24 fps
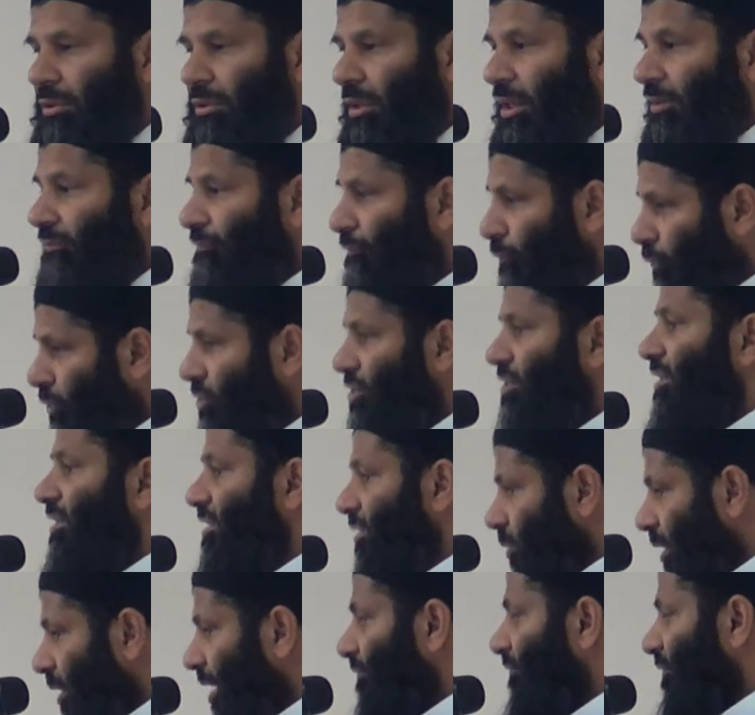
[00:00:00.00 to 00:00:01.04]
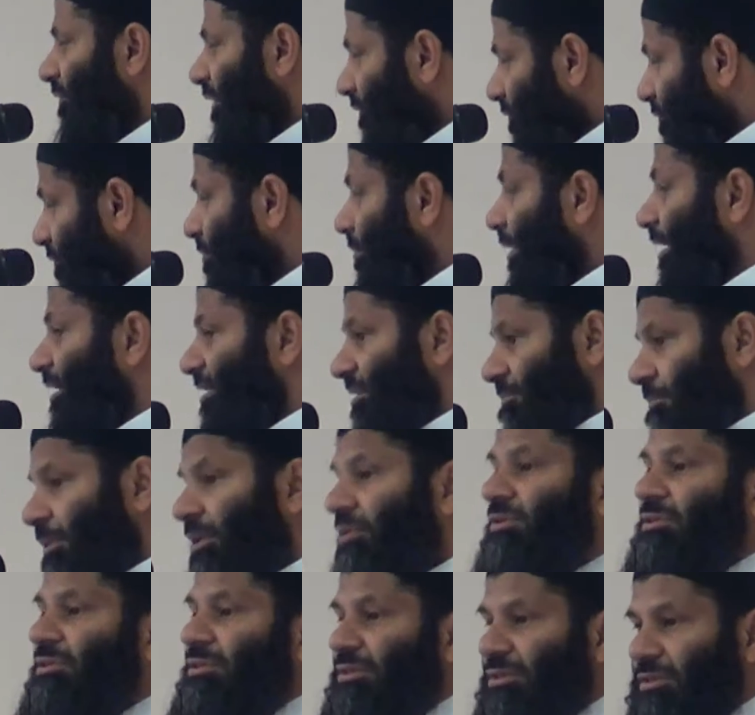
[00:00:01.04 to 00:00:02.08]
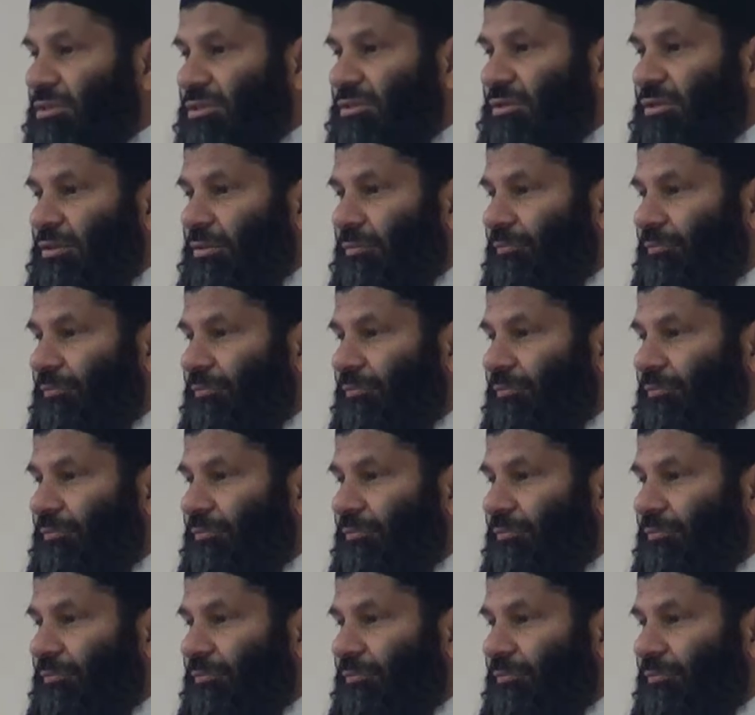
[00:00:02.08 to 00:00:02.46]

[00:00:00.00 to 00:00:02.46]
Unfortunately, this is what I find from my experiences.